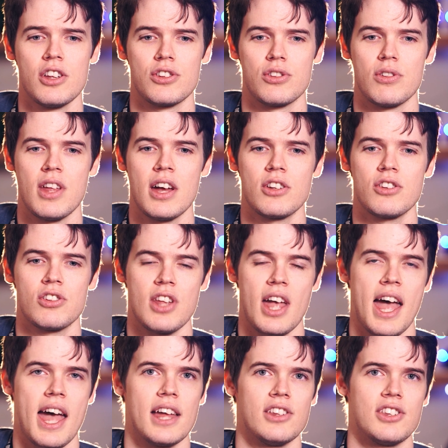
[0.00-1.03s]
So that just
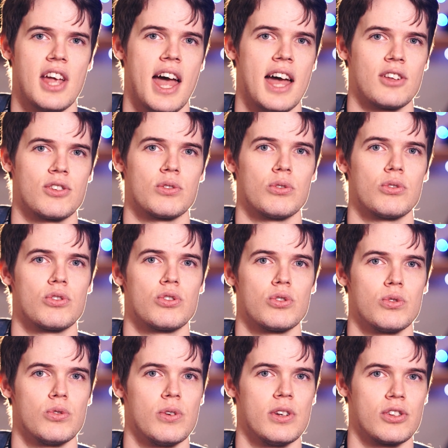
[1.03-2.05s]
adds hassle
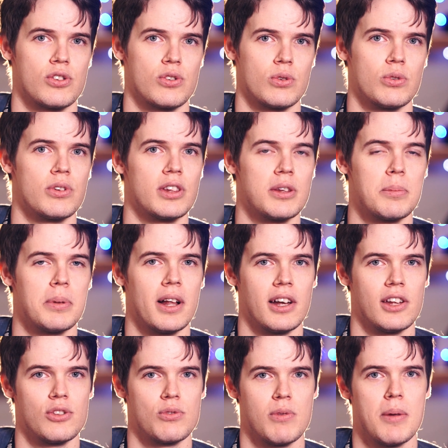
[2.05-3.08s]
to installing the
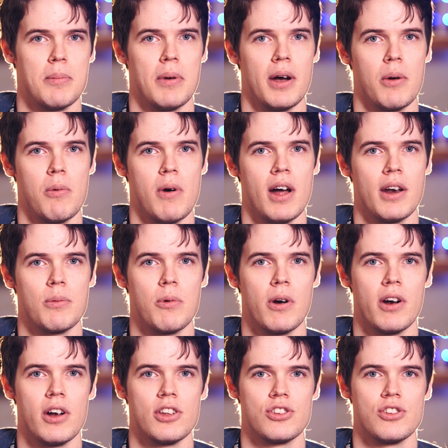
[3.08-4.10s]
plugins one by one.
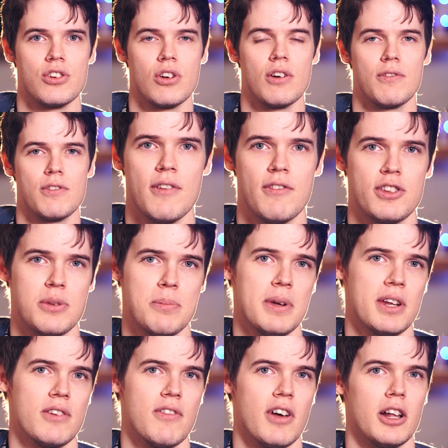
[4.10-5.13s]
Whereas, you know, if it's a
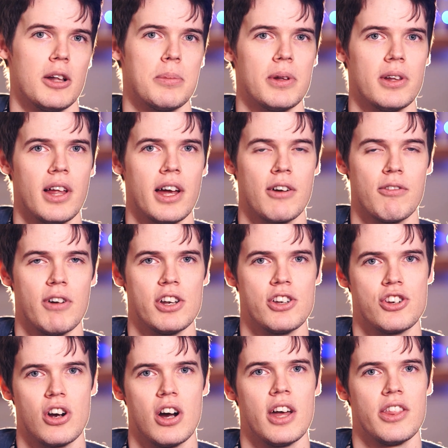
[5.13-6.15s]
big developer like Red
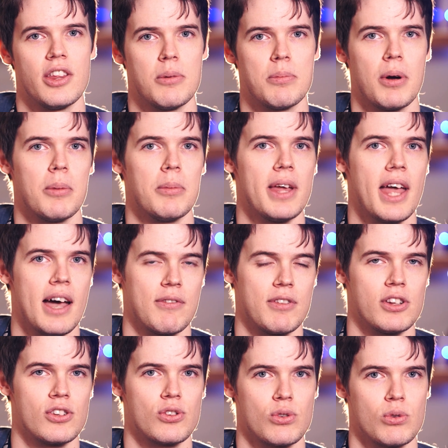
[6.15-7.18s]
Giant, they'll probably have
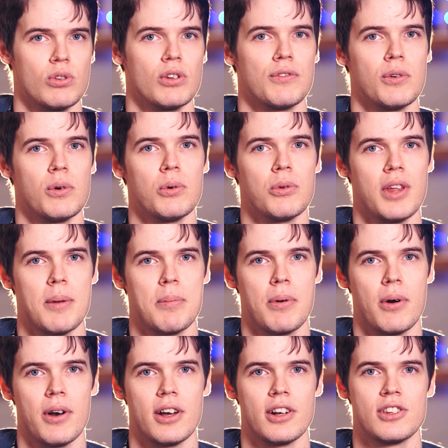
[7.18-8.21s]
an installer for all their
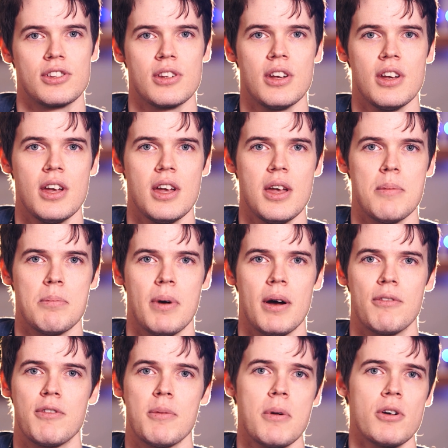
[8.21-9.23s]
products.
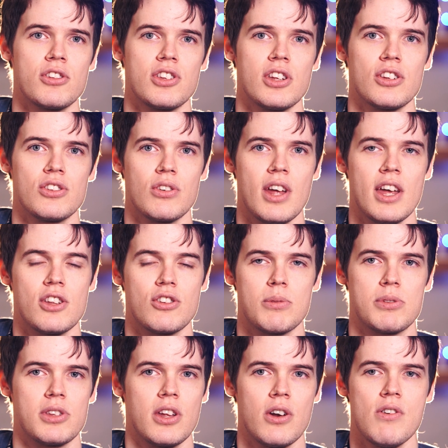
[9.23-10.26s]
But for most things on
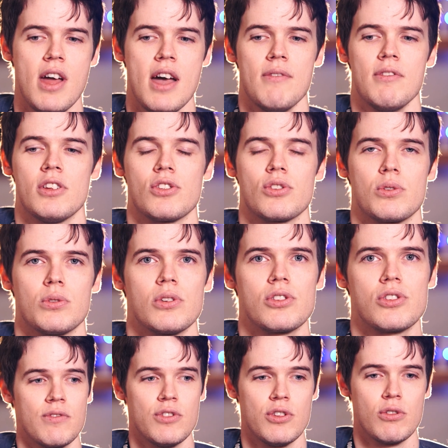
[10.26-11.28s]
Aescripts, they don't have an
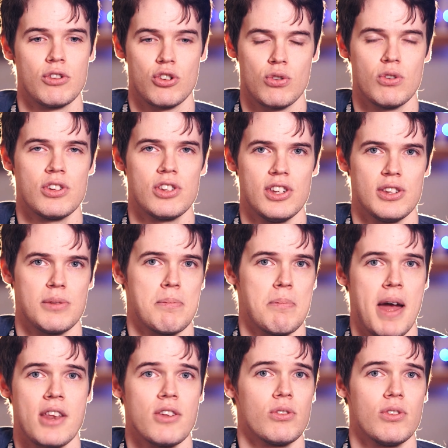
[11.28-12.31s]
installer. Your choice is
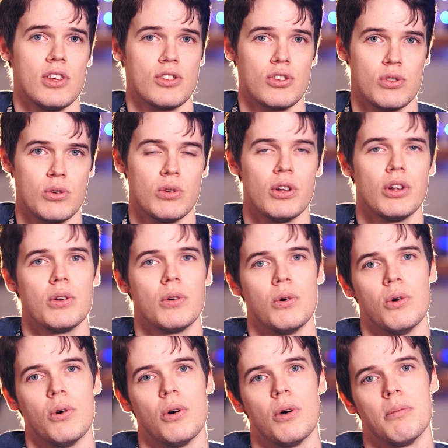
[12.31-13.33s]
manually install it
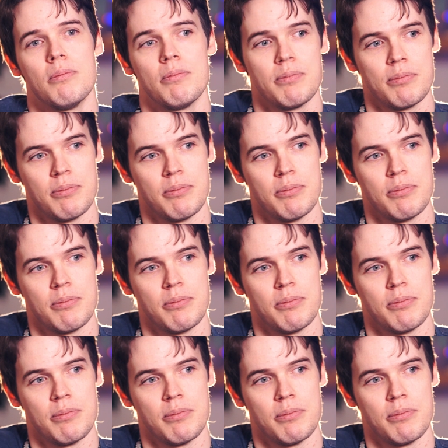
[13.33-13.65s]
or